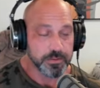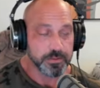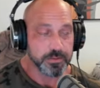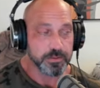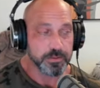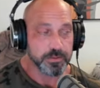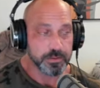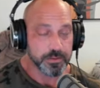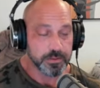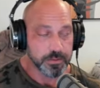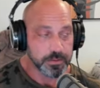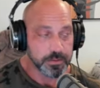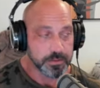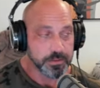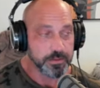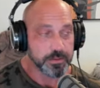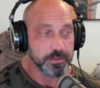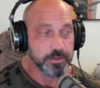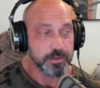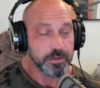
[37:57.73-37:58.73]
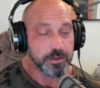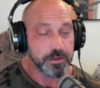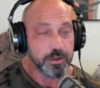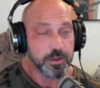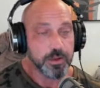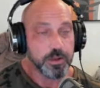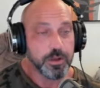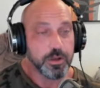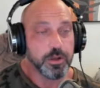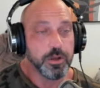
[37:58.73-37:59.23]
And
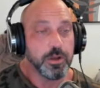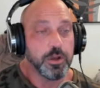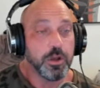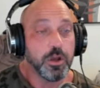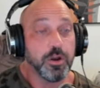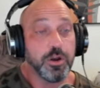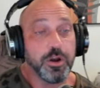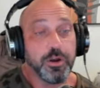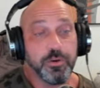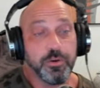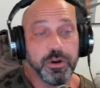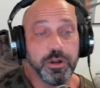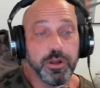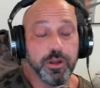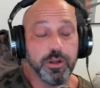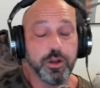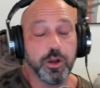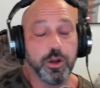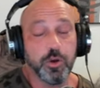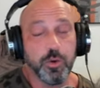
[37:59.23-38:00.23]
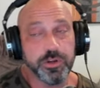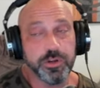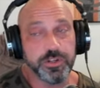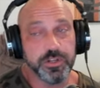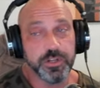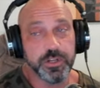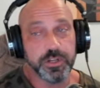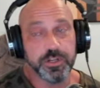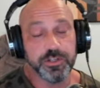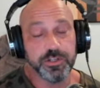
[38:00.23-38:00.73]
I want a
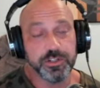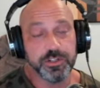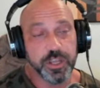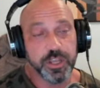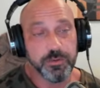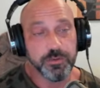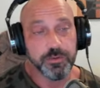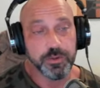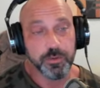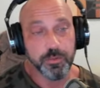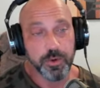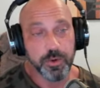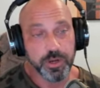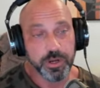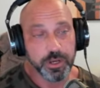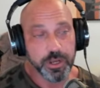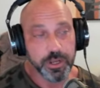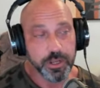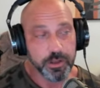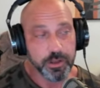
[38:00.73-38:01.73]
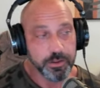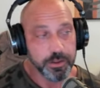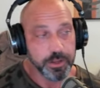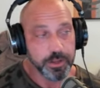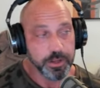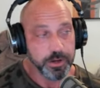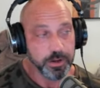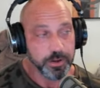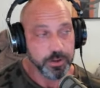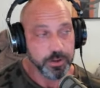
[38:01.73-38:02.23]
question that just came to mind now that,